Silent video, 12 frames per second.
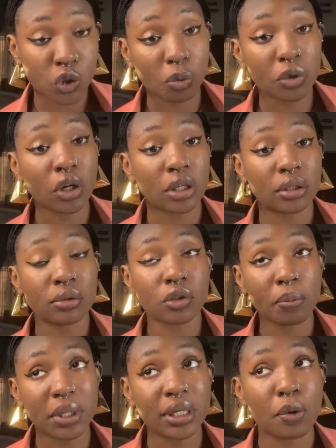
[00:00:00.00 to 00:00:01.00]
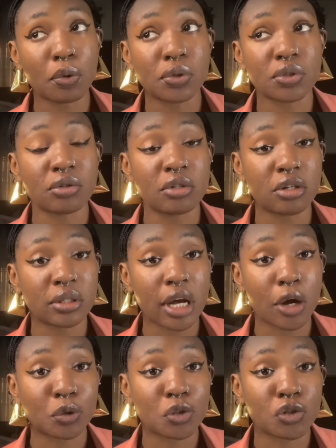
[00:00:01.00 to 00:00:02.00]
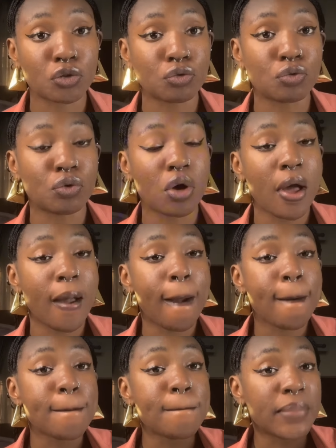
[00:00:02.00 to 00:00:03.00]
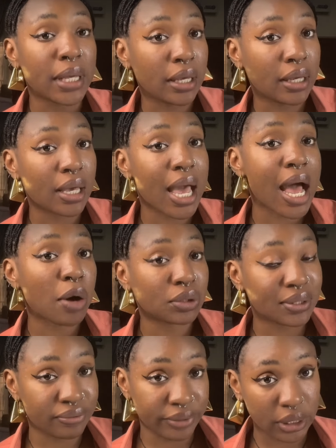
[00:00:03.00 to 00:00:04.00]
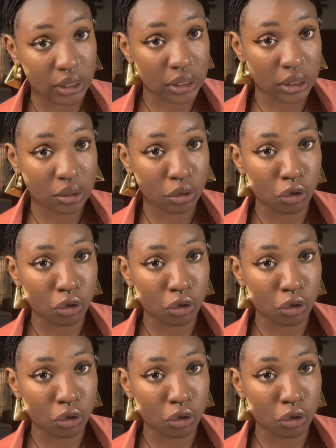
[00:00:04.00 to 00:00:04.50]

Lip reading: if you're somebody that wants to learn how to make outfits.